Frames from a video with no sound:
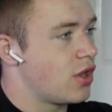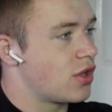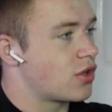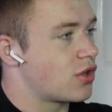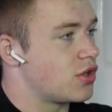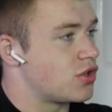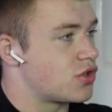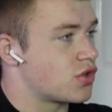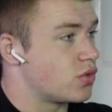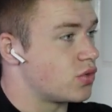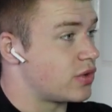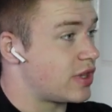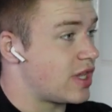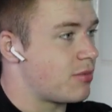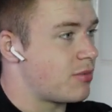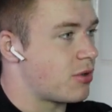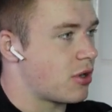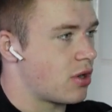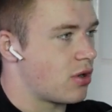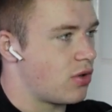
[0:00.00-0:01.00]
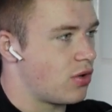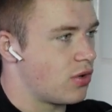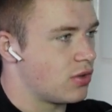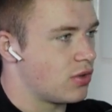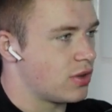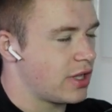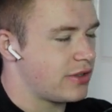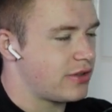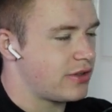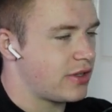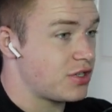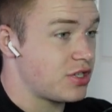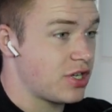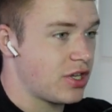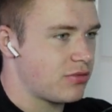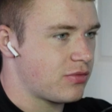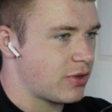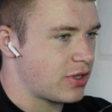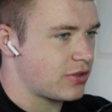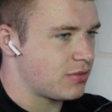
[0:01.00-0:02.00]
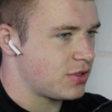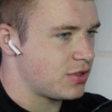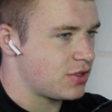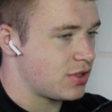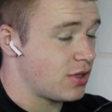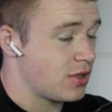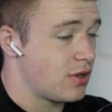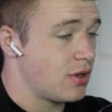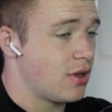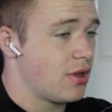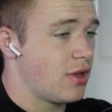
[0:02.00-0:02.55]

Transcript: Could you go deeper on, let's say, a chest press machine?